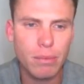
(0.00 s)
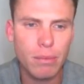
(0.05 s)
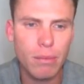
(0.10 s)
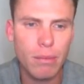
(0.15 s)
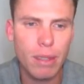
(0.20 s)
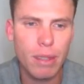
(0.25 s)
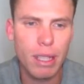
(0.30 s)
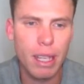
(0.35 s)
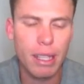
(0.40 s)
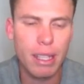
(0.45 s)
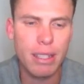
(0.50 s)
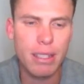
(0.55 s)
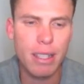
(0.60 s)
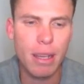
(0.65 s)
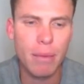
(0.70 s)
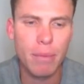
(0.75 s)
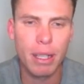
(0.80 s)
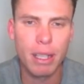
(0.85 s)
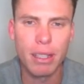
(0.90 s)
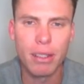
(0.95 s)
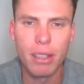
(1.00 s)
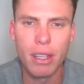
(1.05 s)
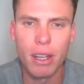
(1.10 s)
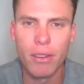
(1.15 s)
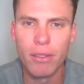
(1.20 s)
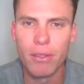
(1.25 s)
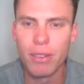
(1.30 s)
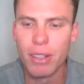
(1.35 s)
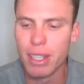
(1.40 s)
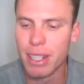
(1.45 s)
unless something you know,
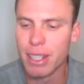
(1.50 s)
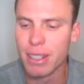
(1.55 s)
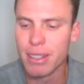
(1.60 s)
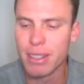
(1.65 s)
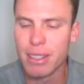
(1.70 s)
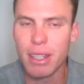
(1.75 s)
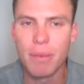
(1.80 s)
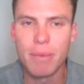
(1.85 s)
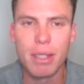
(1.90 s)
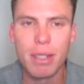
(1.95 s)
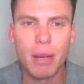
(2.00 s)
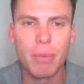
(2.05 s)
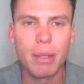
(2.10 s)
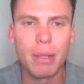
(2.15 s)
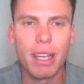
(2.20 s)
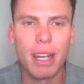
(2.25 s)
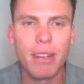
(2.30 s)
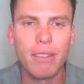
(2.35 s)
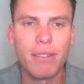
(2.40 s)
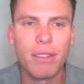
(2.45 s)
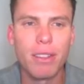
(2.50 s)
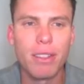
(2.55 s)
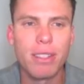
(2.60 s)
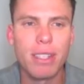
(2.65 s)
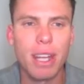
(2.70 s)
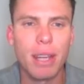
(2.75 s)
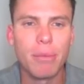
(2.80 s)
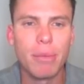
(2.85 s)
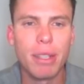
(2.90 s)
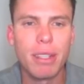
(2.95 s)
ridiculous comes up in that first
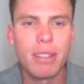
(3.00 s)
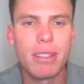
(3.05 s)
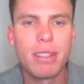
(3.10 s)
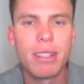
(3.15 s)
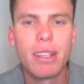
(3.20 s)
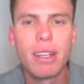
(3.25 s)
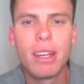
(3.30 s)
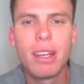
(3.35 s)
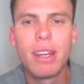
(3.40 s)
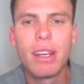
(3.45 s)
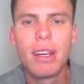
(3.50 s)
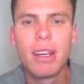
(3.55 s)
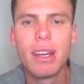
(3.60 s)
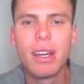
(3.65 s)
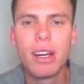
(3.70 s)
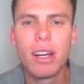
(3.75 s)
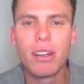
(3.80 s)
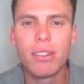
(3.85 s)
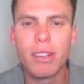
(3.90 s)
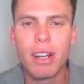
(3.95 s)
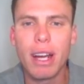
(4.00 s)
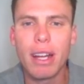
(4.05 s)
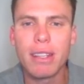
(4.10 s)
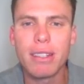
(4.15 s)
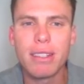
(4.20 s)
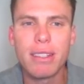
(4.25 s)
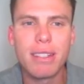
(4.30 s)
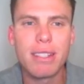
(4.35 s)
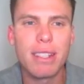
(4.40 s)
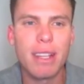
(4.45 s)
team list. All right,
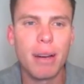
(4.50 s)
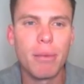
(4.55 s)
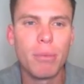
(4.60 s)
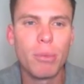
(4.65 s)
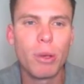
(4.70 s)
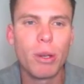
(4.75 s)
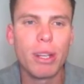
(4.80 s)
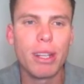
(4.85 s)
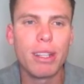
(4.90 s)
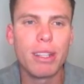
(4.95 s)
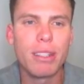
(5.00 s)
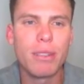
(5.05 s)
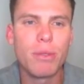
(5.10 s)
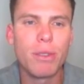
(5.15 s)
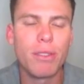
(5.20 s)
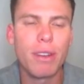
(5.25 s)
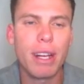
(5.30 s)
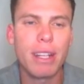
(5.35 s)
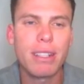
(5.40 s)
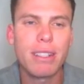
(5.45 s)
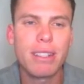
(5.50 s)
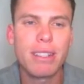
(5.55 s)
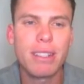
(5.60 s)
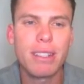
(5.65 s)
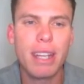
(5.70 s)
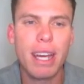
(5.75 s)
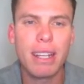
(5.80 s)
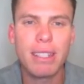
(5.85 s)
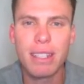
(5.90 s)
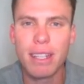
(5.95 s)
the the boys. We're ranked
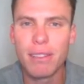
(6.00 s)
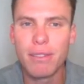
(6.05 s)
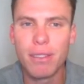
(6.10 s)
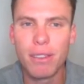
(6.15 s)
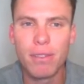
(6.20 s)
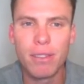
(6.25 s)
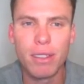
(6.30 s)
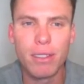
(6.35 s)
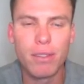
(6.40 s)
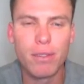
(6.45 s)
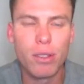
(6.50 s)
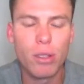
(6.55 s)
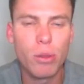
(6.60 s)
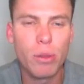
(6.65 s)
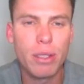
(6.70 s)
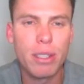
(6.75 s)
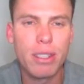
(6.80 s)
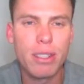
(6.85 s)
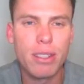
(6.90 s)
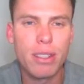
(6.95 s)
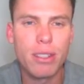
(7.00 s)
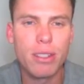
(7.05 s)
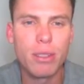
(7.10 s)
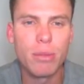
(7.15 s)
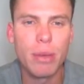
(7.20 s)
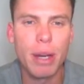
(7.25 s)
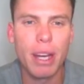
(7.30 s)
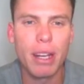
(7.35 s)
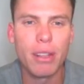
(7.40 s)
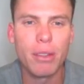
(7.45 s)
1854, which is not too
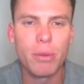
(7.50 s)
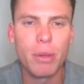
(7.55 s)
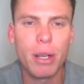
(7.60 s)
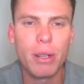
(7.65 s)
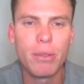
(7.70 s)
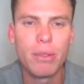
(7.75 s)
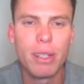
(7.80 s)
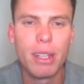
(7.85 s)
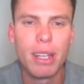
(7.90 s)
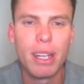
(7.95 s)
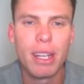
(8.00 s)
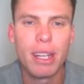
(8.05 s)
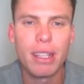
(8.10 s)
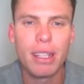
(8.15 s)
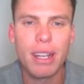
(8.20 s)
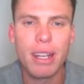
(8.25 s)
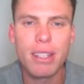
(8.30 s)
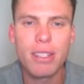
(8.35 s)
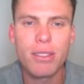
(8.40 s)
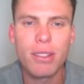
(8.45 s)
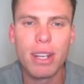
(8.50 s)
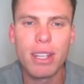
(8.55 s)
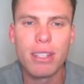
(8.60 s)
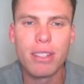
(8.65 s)
bad as well. Last trade to